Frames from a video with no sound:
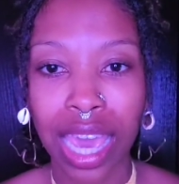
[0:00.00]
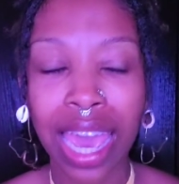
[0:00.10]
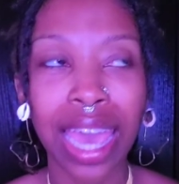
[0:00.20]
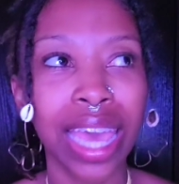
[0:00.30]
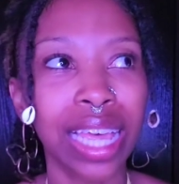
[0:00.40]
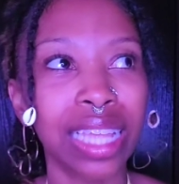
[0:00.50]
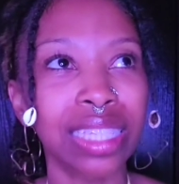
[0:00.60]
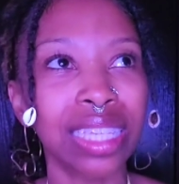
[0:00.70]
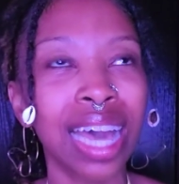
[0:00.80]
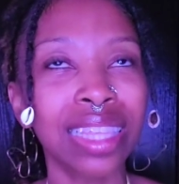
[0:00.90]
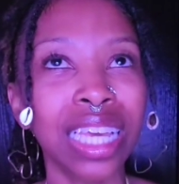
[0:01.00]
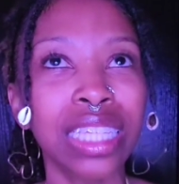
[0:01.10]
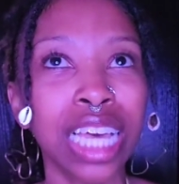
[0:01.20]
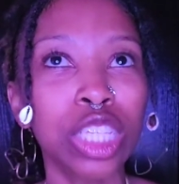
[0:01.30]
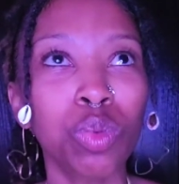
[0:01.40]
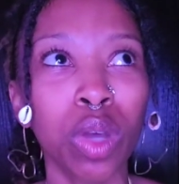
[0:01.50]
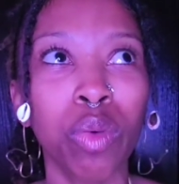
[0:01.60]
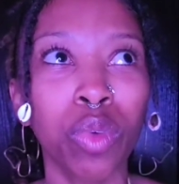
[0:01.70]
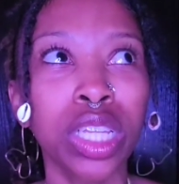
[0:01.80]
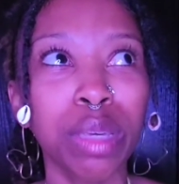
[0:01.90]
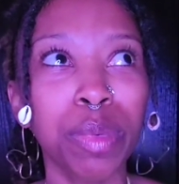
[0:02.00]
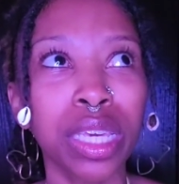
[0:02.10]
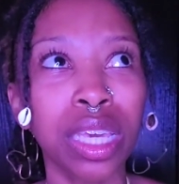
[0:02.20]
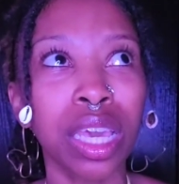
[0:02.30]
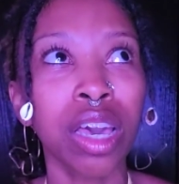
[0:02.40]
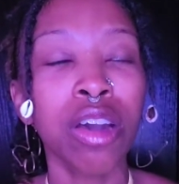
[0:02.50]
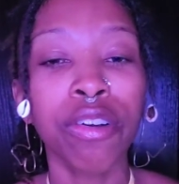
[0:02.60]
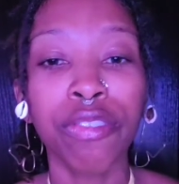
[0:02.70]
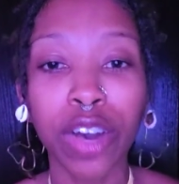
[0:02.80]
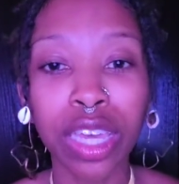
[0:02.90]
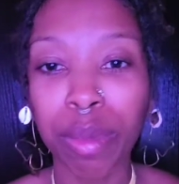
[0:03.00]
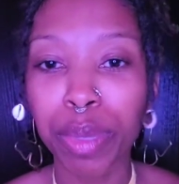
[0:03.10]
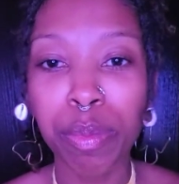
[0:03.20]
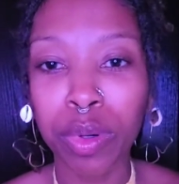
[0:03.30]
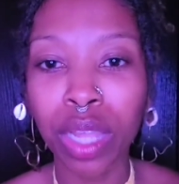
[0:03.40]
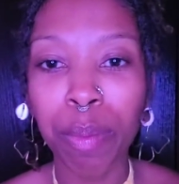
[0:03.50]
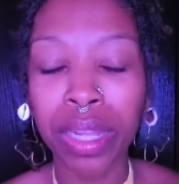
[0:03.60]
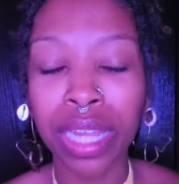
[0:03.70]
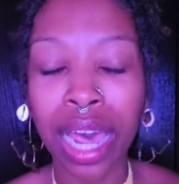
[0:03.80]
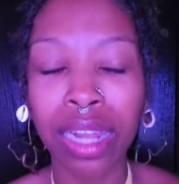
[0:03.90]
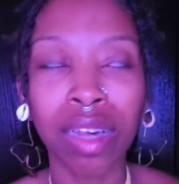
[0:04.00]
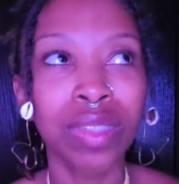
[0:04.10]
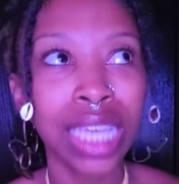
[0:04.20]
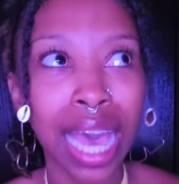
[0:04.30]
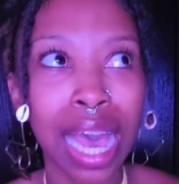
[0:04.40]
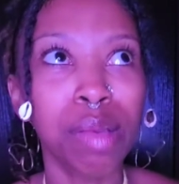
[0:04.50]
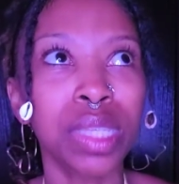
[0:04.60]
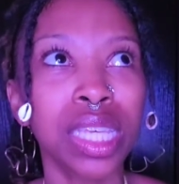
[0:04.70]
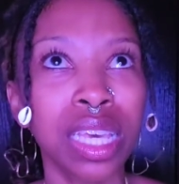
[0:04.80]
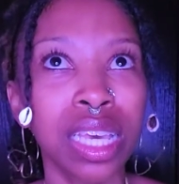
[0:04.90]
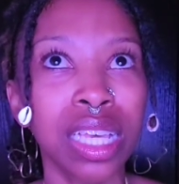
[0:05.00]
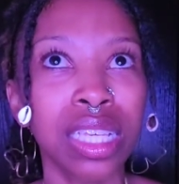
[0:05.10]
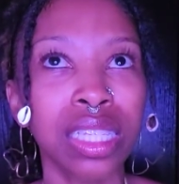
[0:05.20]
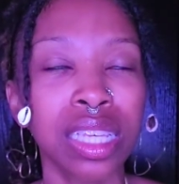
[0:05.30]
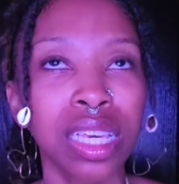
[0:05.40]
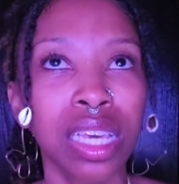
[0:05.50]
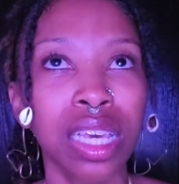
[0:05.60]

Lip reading: And I think that's what really be fucking people up a lot of times is